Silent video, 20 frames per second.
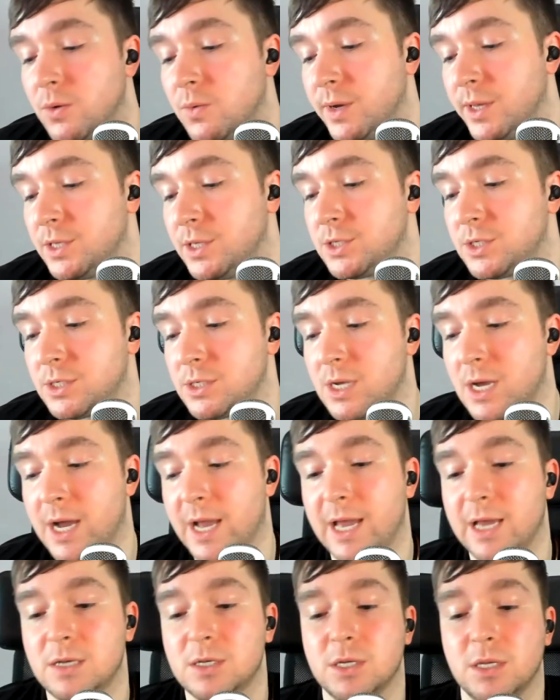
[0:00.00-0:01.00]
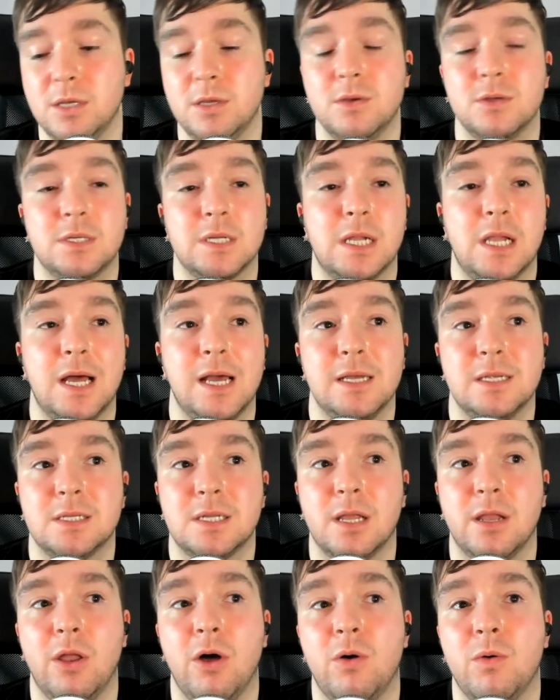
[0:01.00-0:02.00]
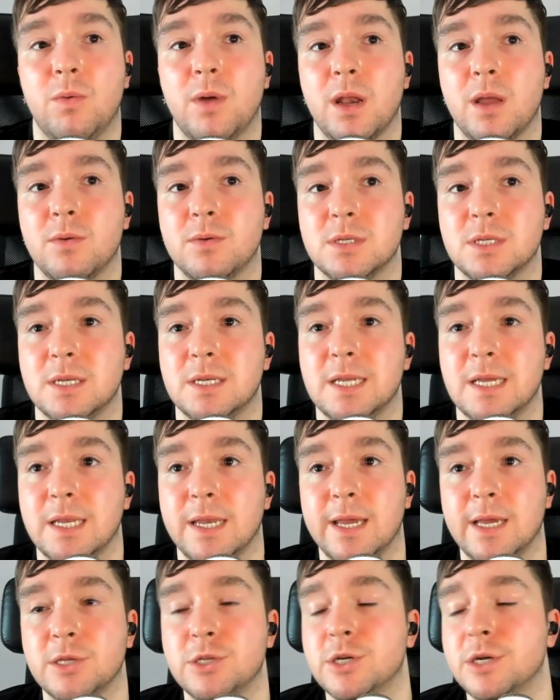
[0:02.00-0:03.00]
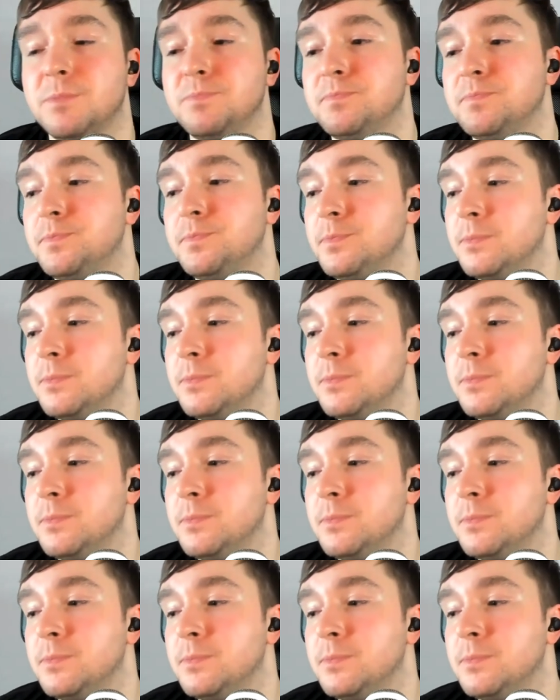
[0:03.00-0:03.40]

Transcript: which I actually utilized a lot when I was a teenager.